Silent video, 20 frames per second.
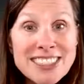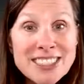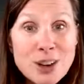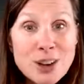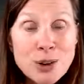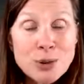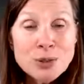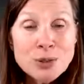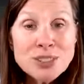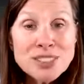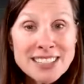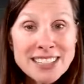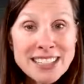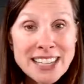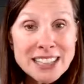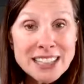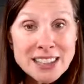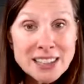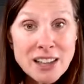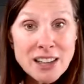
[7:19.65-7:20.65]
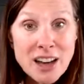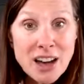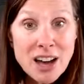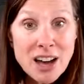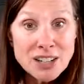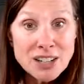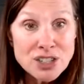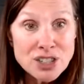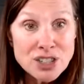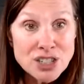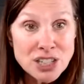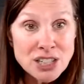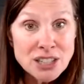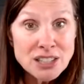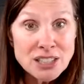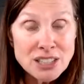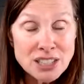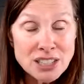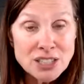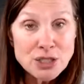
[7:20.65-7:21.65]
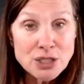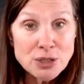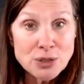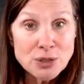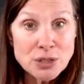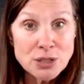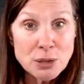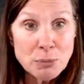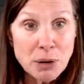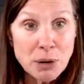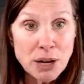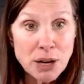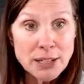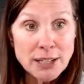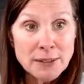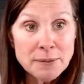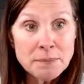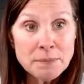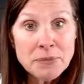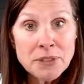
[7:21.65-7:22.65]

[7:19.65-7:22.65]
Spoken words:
Those get lodged in the tissues in the body.